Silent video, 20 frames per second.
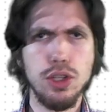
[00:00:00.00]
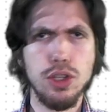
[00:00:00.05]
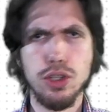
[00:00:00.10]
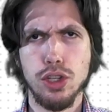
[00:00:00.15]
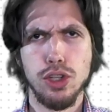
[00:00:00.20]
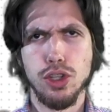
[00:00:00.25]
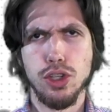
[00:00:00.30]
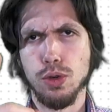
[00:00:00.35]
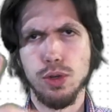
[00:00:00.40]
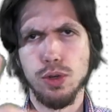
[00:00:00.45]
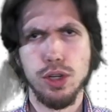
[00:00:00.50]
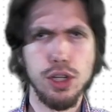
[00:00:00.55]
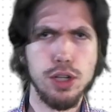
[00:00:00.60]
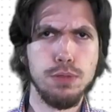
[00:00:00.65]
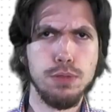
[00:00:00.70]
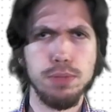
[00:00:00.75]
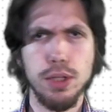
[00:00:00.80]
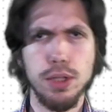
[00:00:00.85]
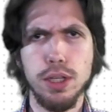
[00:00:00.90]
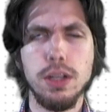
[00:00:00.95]
Is it Turing
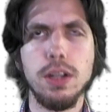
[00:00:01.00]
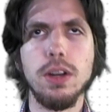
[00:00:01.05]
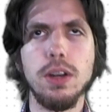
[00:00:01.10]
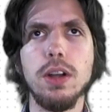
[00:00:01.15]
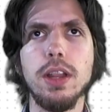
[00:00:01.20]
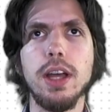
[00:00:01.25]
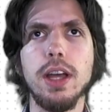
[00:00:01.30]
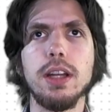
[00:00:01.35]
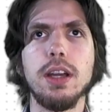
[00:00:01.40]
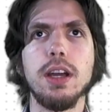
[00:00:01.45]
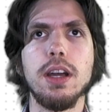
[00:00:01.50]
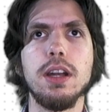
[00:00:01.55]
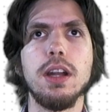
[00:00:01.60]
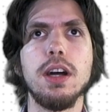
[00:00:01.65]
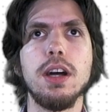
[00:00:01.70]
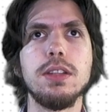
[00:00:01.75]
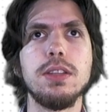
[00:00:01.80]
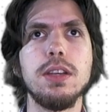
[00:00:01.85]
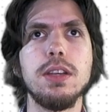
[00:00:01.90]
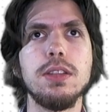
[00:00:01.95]
complete and all that kind of
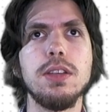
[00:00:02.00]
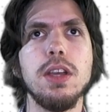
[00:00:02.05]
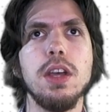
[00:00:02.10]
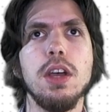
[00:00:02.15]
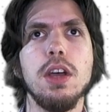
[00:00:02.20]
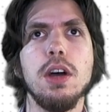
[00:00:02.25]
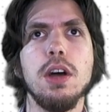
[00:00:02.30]
nonsense?